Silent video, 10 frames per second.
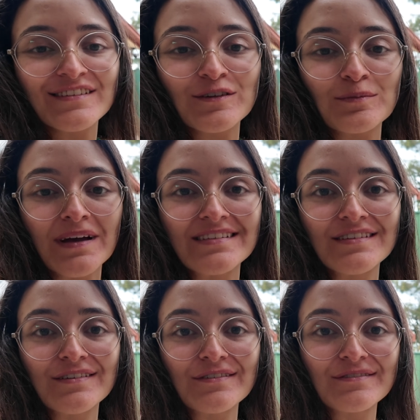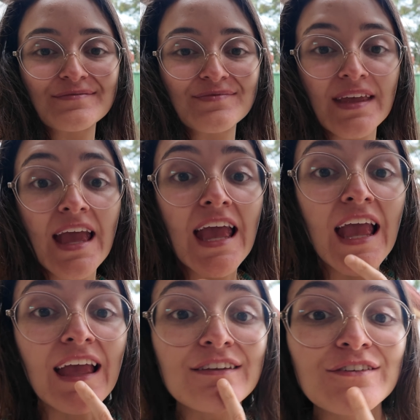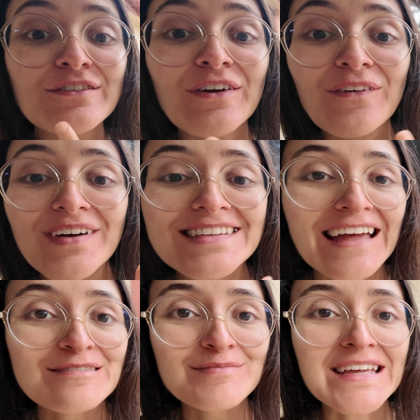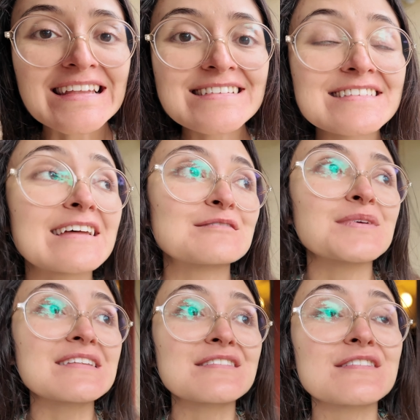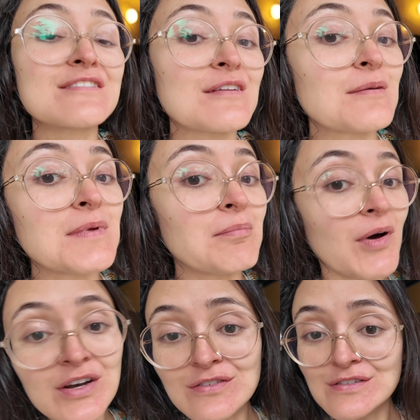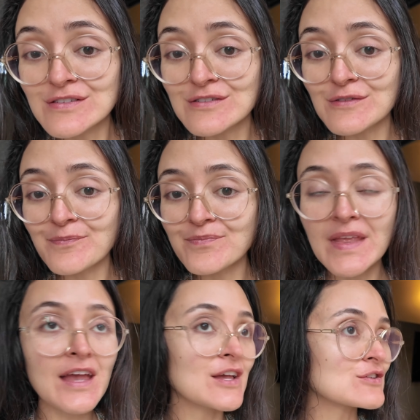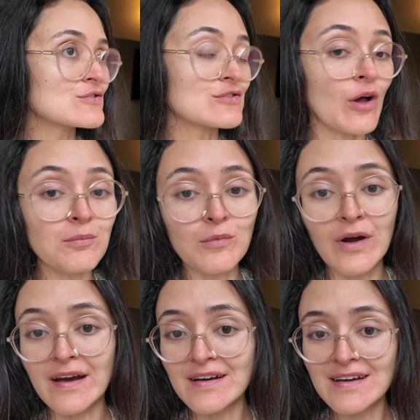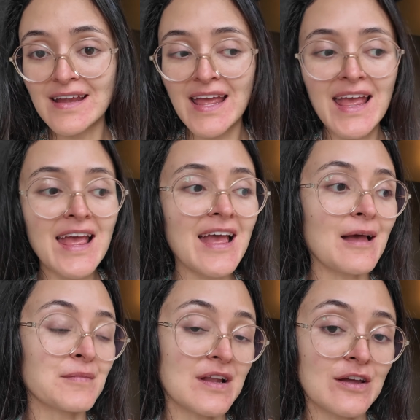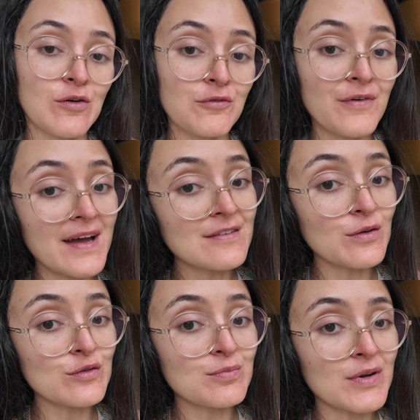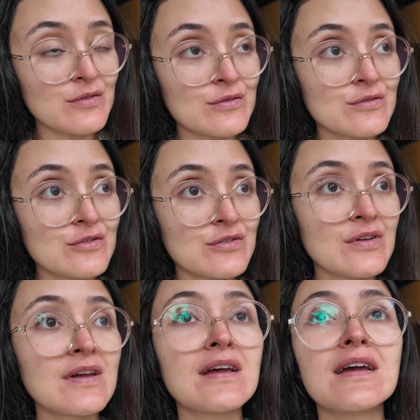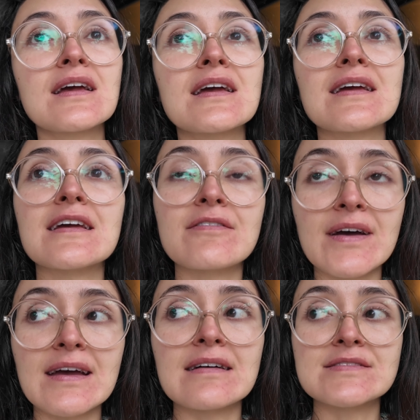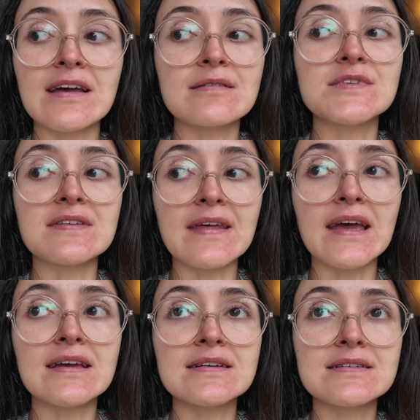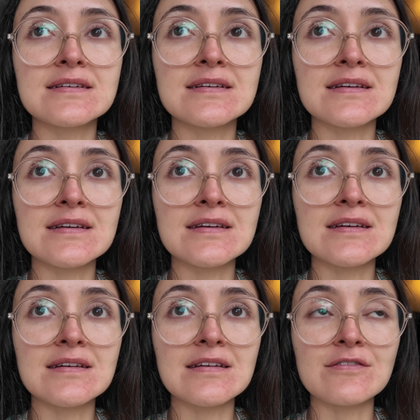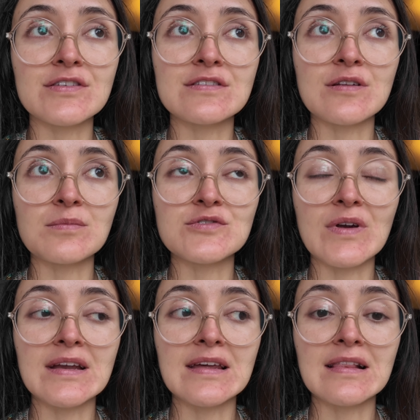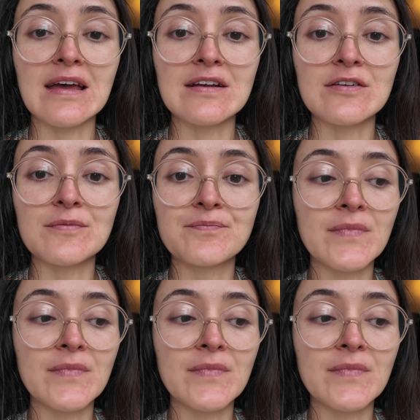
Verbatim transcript: So magical. And you know what that means? That means there's gonna be puddles somewhere I'm gonna go find those puddles if I have time today, if it stops raining later,